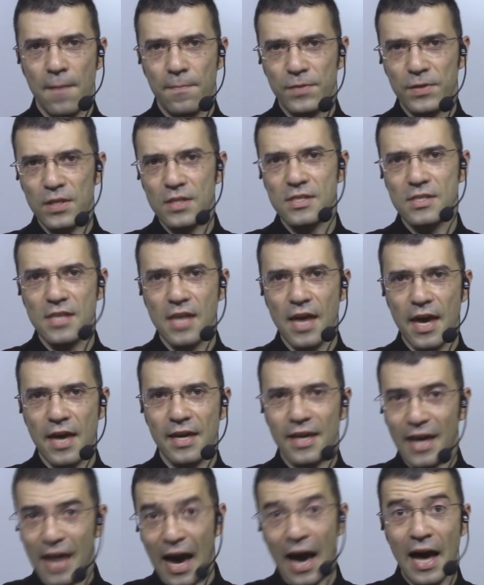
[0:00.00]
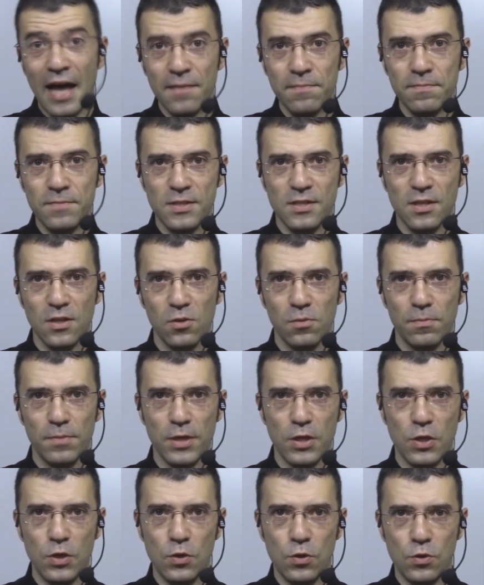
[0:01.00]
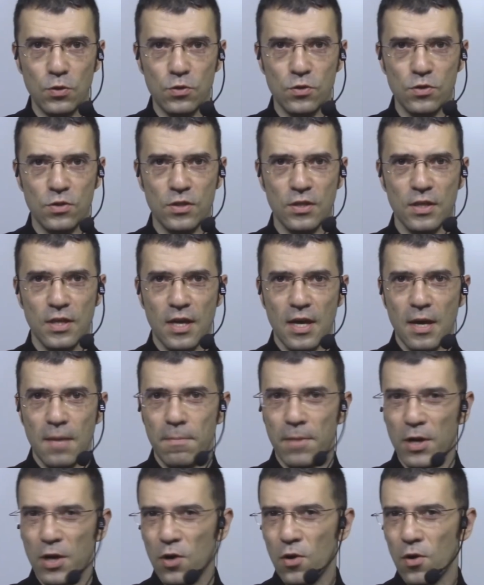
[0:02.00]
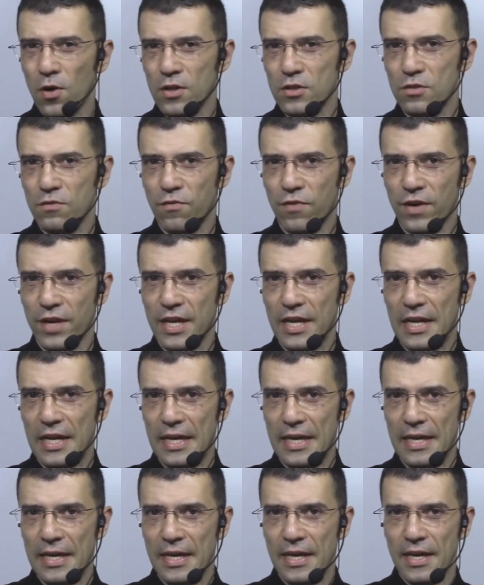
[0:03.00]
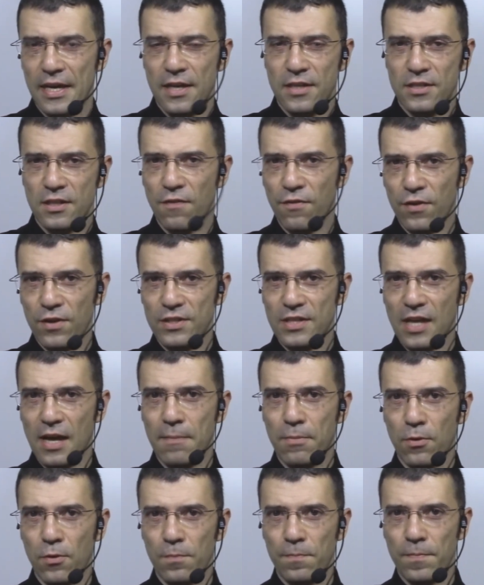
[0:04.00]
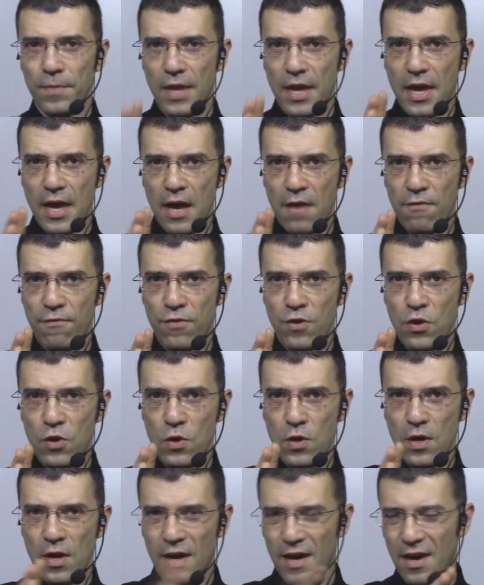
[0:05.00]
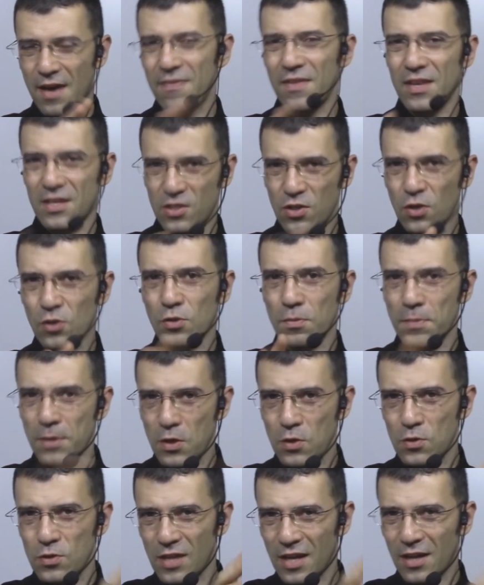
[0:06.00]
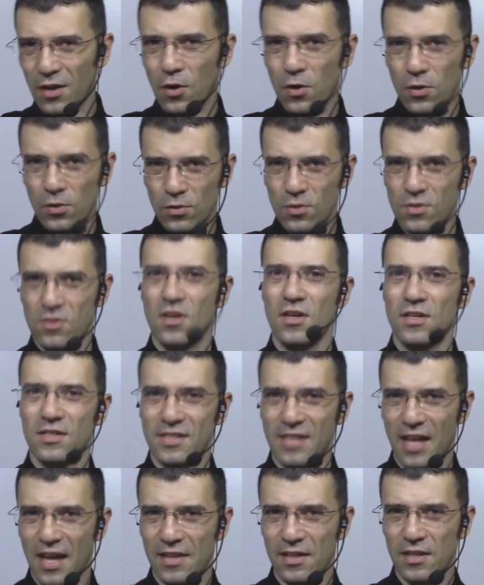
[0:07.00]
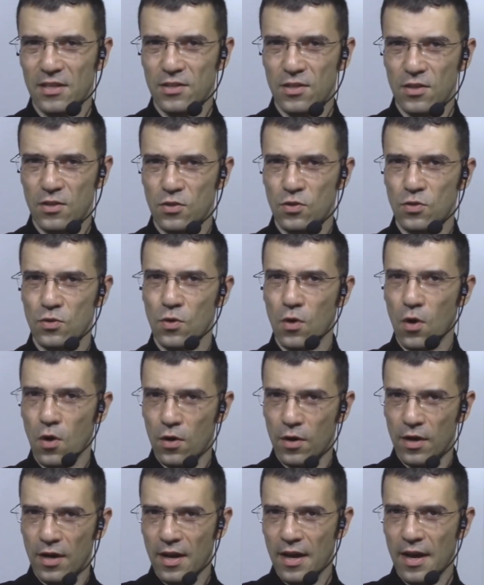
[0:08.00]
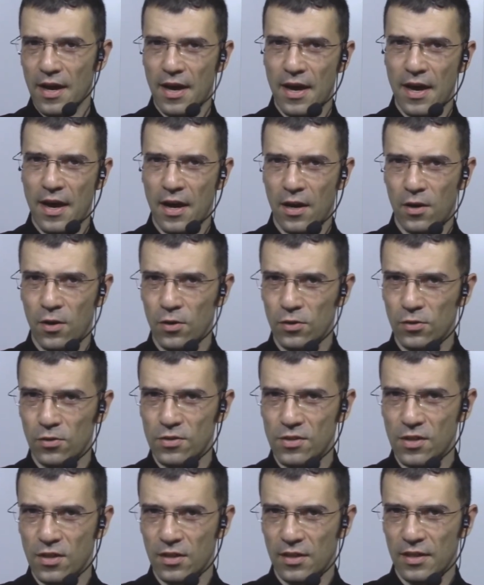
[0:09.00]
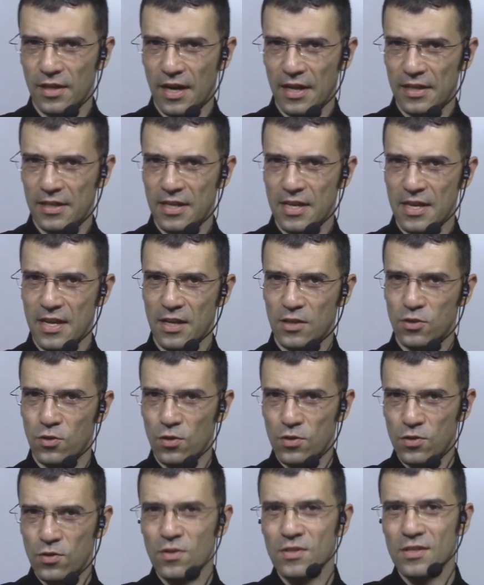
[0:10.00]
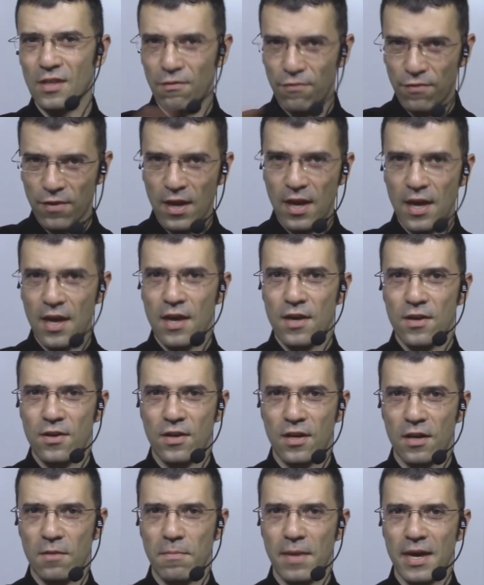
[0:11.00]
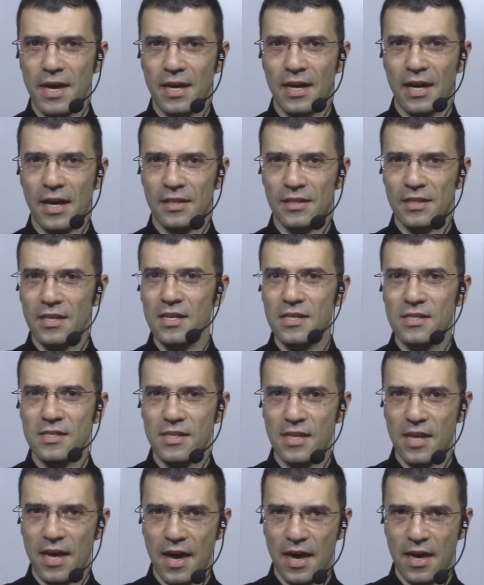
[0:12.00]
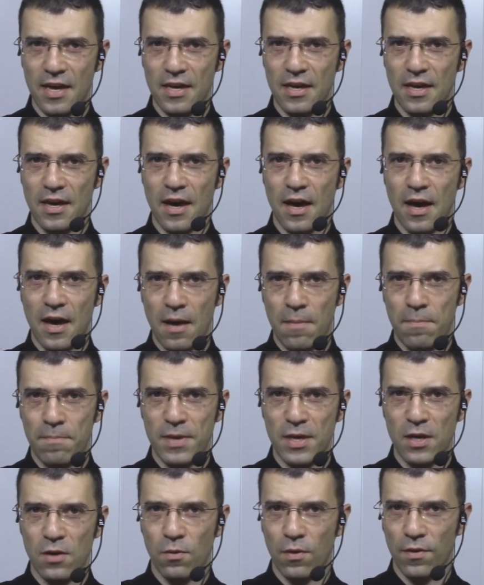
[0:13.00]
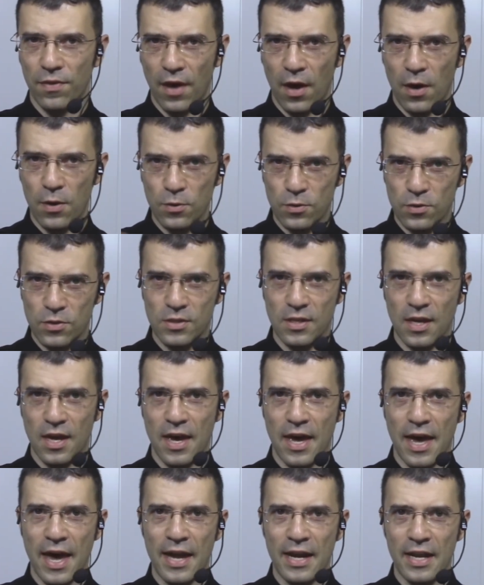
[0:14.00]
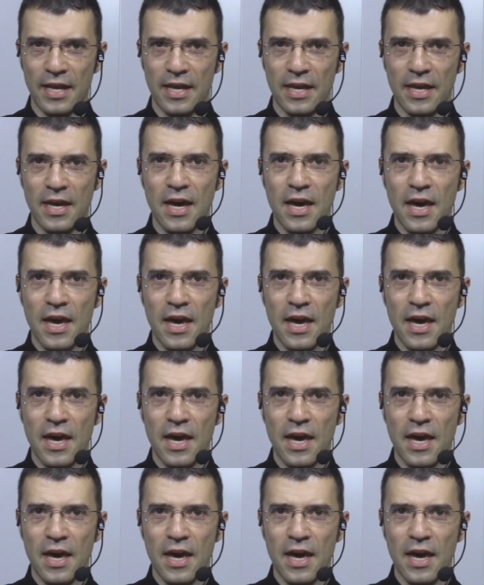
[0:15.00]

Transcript: TCA can still be used, but not as freely. Say, for example, if you, it's got to be used according to certain standards and so on, according to certain criteria. So it's not as if you can make a TCA peel without any